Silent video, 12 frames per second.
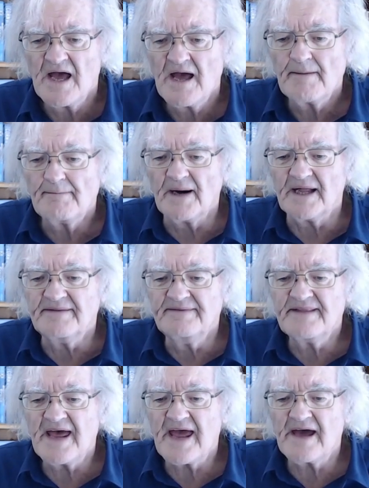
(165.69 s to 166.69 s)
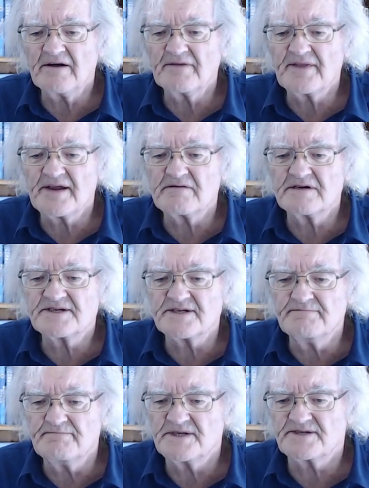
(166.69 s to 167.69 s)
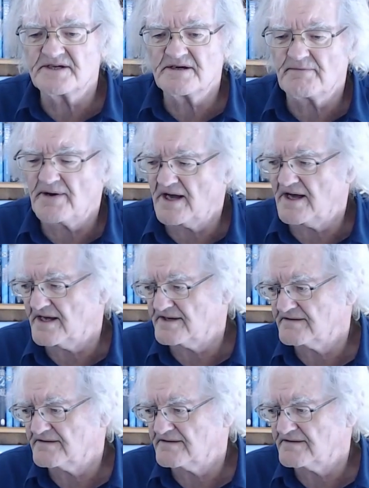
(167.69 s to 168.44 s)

but now there is a missing part.